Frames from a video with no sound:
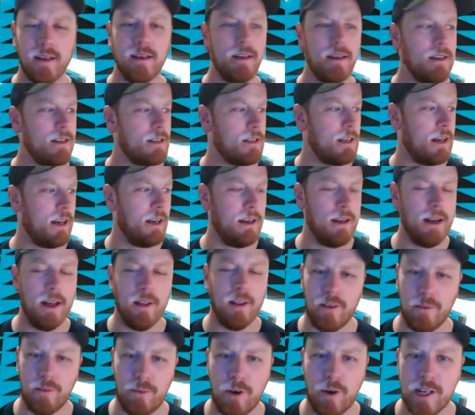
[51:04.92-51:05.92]
done
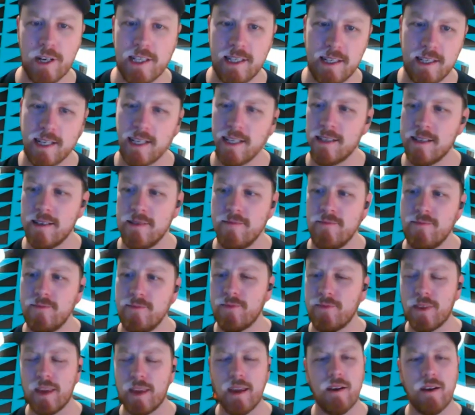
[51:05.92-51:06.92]
another preseason
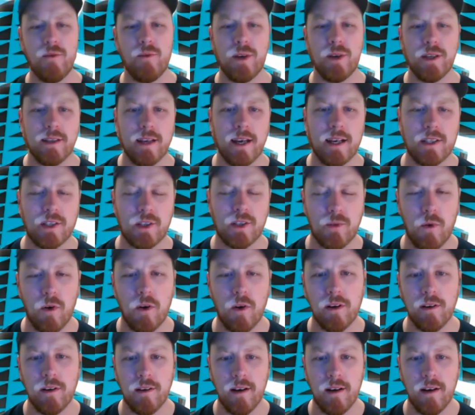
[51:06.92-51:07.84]
with our squad.